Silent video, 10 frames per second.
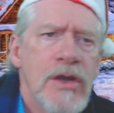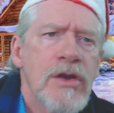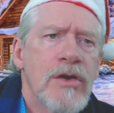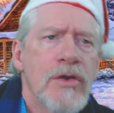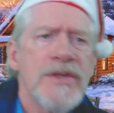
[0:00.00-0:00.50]

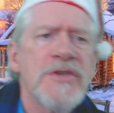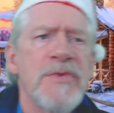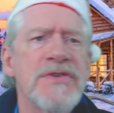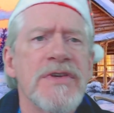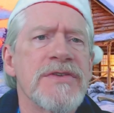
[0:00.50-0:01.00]

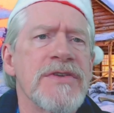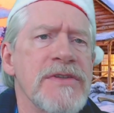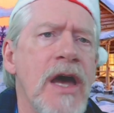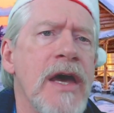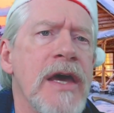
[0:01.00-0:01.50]
Christmas is a
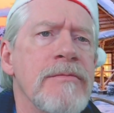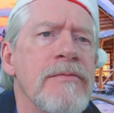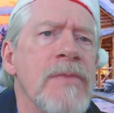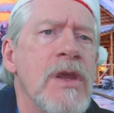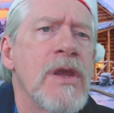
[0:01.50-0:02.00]

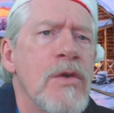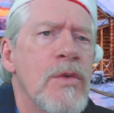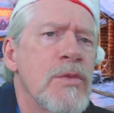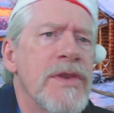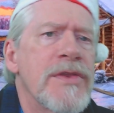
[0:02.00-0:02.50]
time
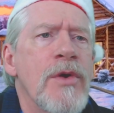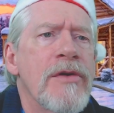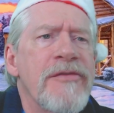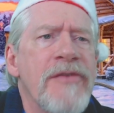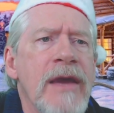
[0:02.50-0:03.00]
when with
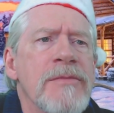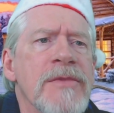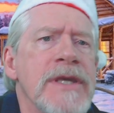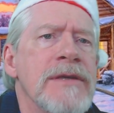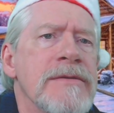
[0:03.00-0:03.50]
your
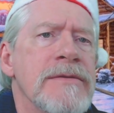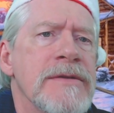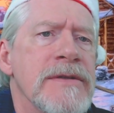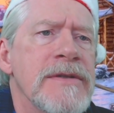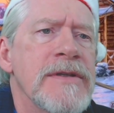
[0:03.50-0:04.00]
family
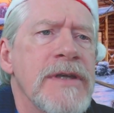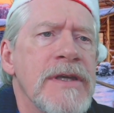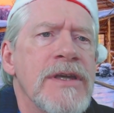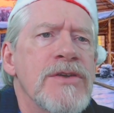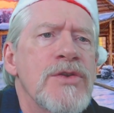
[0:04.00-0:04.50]

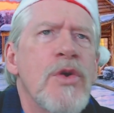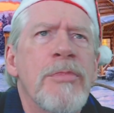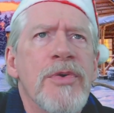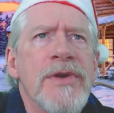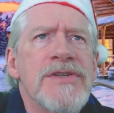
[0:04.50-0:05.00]
to
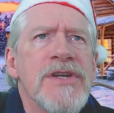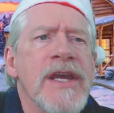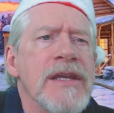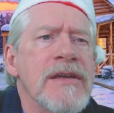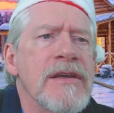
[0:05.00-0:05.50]

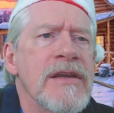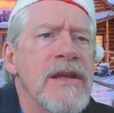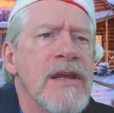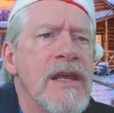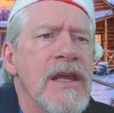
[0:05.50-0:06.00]
appreciate
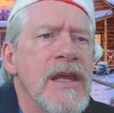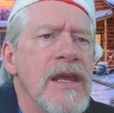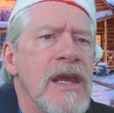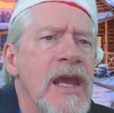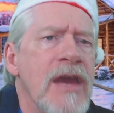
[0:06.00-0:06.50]

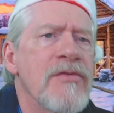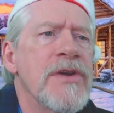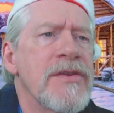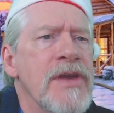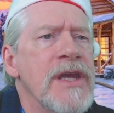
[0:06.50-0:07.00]

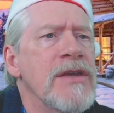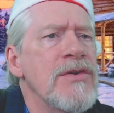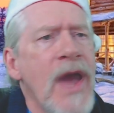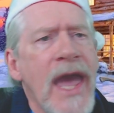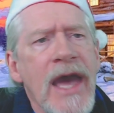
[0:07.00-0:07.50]
everything
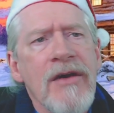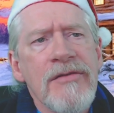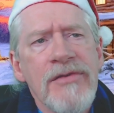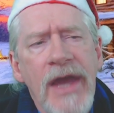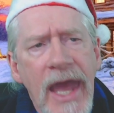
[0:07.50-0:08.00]
you
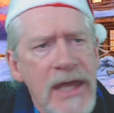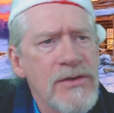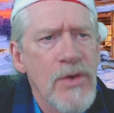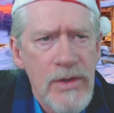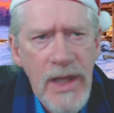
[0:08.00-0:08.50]
have
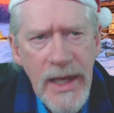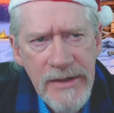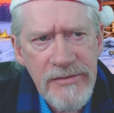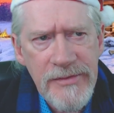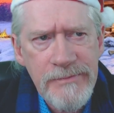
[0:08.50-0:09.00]
and your life.